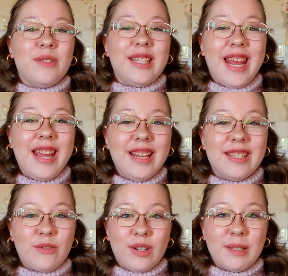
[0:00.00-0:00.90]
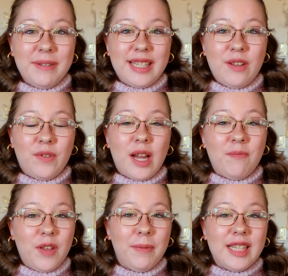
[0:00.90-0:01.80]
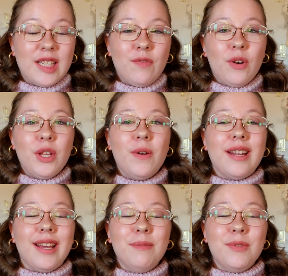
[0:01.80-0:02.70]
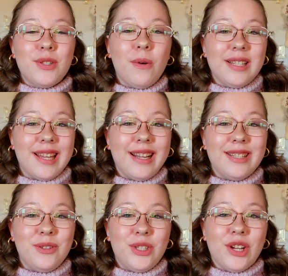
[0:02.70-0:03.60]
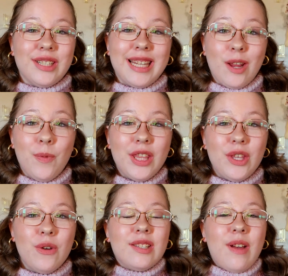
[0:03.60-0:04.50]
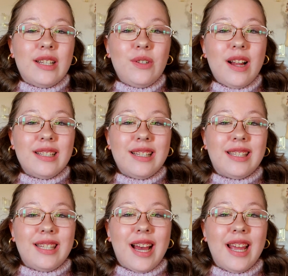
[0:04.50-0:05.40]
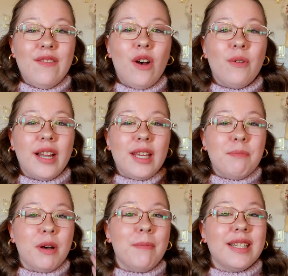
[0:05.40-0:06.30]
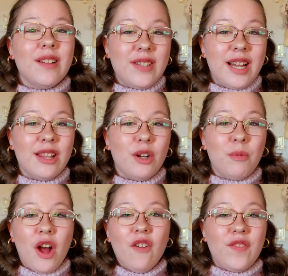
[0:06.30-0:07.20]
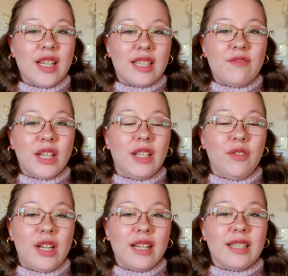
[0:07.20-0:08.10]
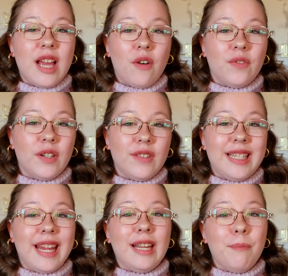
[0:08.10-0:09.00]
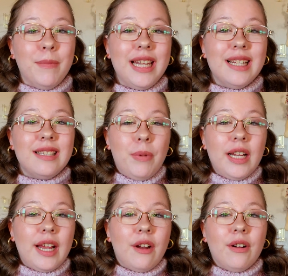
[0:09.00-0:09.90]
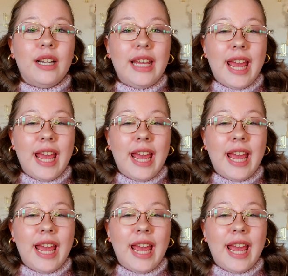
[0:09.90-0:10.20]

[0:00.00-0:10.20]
today is Christmas Eve when I'm filming this for you, and I am so excited to share today with you. So as you guys can see, I have already put myself together. We're all festive. I'll give you guys the outfit of the day in a minute, but I already